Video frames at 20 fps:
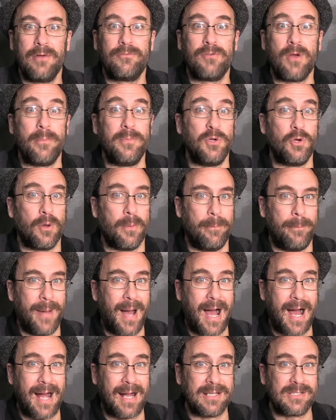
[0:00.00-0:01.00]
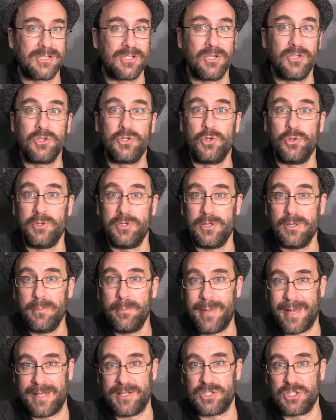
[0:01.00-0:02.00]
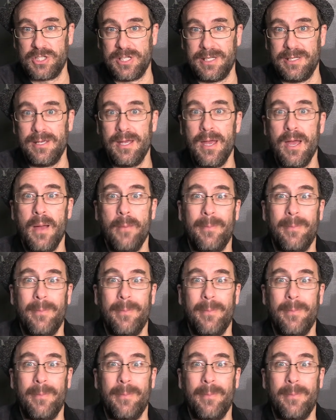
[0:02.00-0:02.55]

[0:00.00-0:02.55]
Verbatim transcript: from your box to your Benchy,